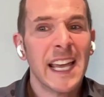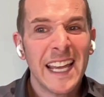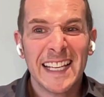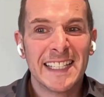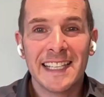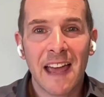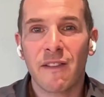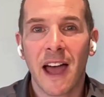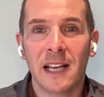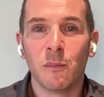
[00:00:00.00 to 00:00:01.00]
He's never
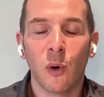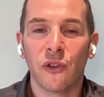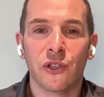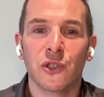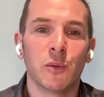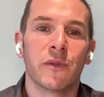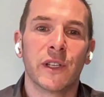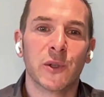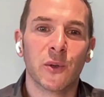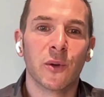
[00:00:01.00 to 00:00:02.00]
had more than a
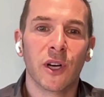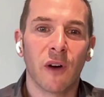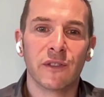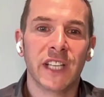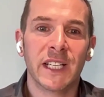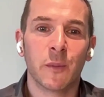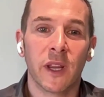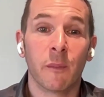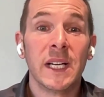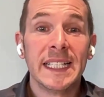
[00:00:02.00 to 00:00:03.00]
superficial conversation with him.